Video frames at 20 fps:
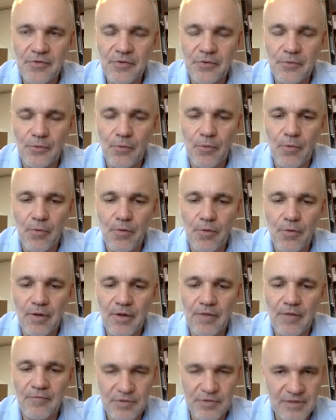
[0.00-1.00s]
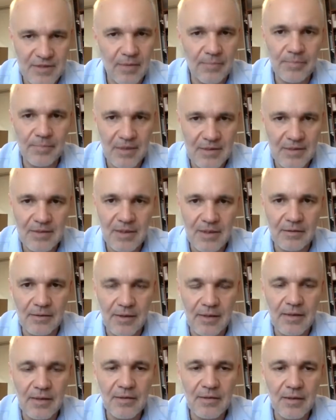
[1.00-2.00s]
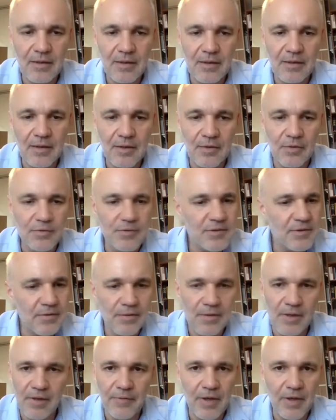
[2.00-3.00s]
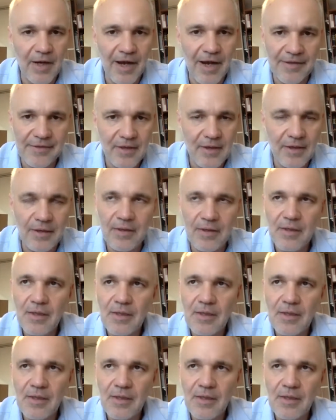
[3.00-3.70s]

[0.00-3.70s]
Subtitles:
through WhatsApp, exactly. And also there were other